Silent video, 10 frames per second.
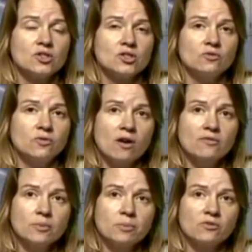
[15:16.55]
So
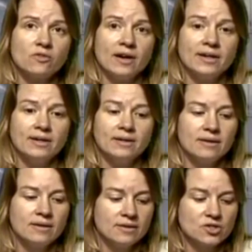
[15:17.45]
far from
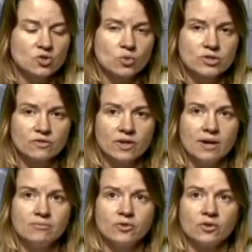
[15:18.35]
providing this source of
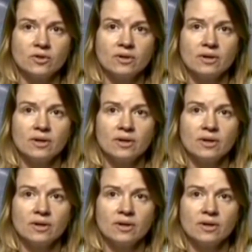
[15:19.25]
comfort,